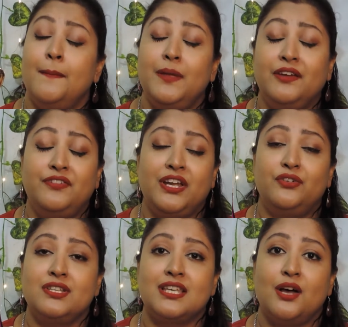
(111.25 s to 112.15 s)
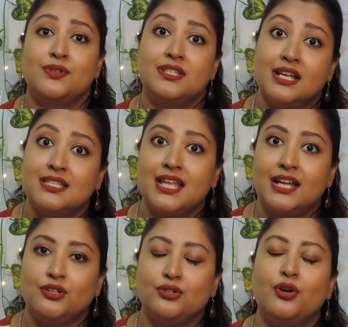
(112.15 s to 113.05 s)
big fragrance house does
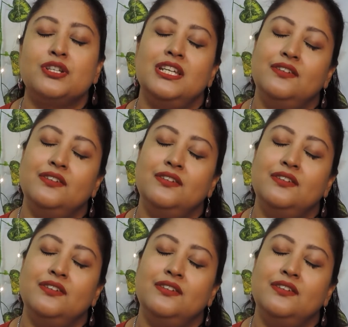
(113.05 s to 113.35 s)
that or not.